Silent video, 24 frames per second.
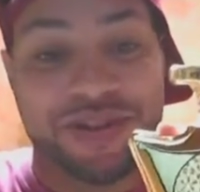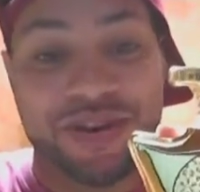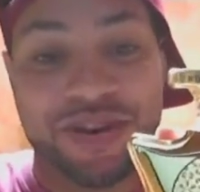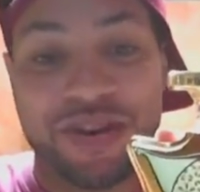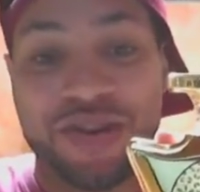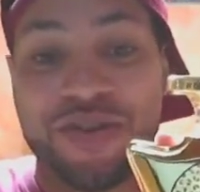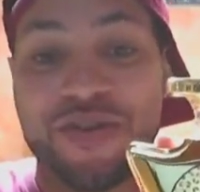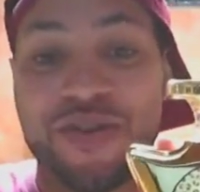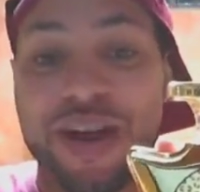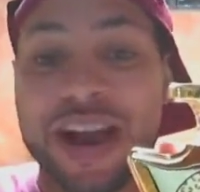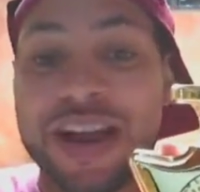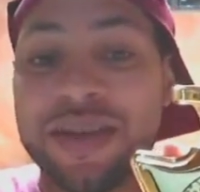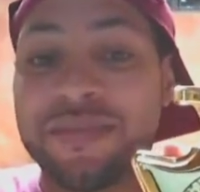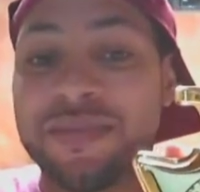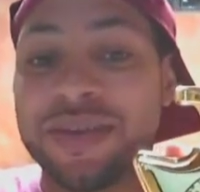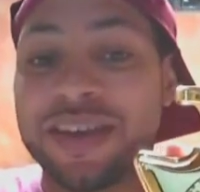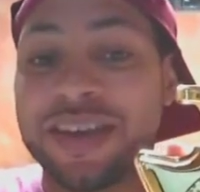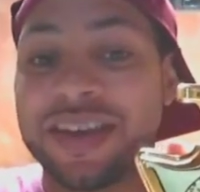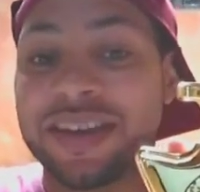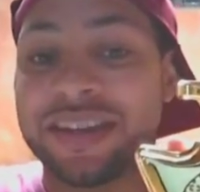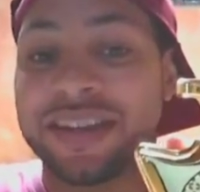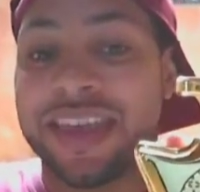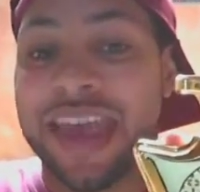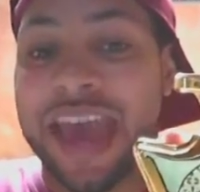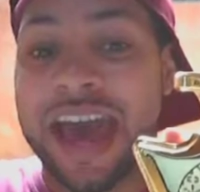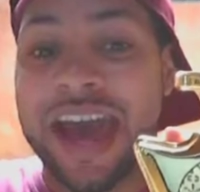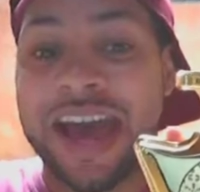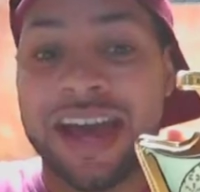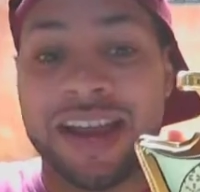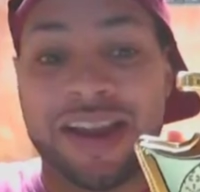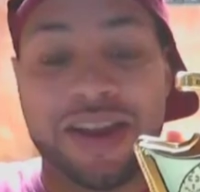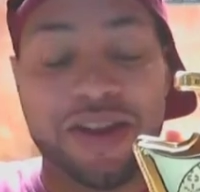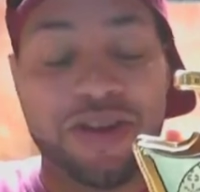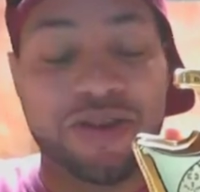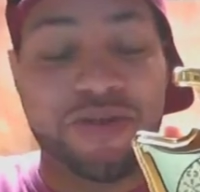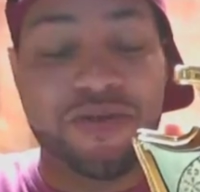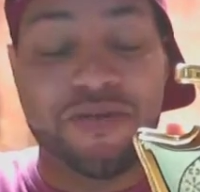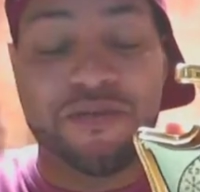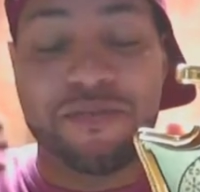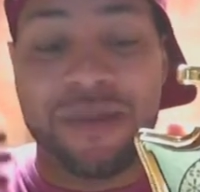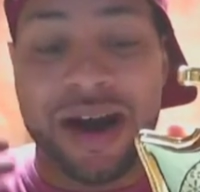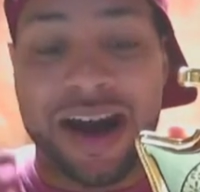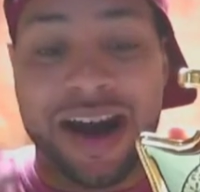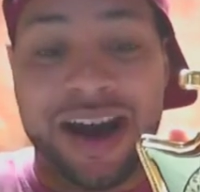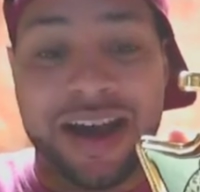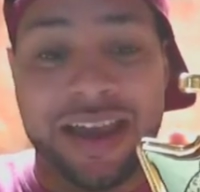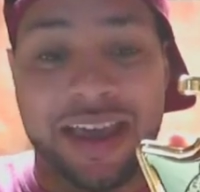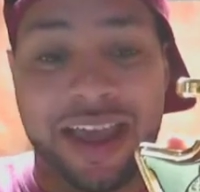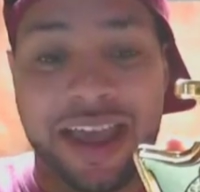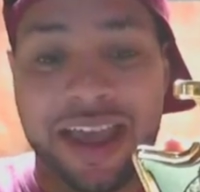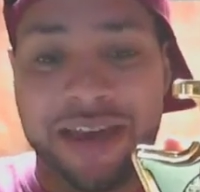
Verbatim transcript: Arabian cat in Dubai,